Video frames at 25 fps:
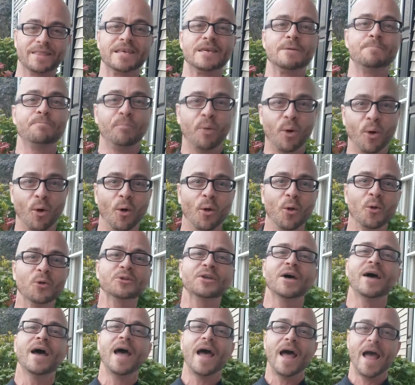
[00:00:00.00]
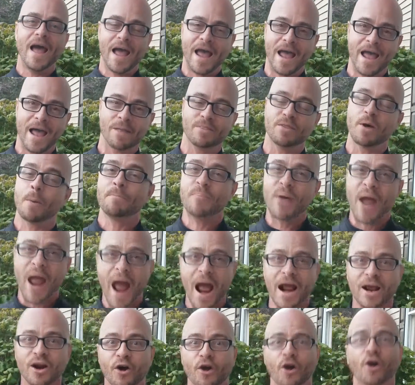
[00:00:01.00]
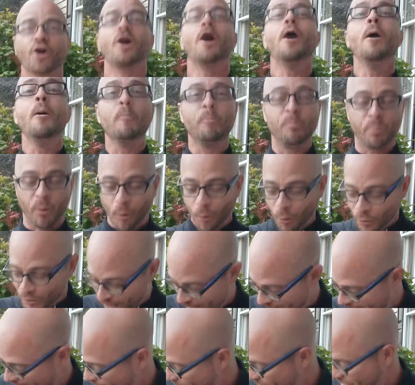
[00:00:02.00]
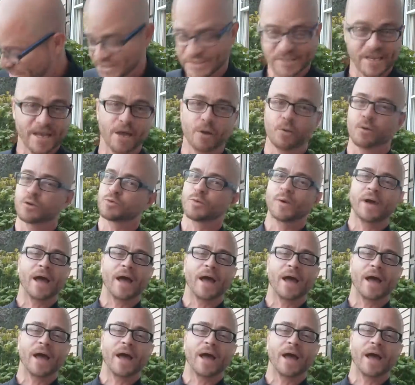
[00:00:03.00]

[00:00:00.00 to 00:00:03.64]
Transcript: the Packer pulled hammy sandwich.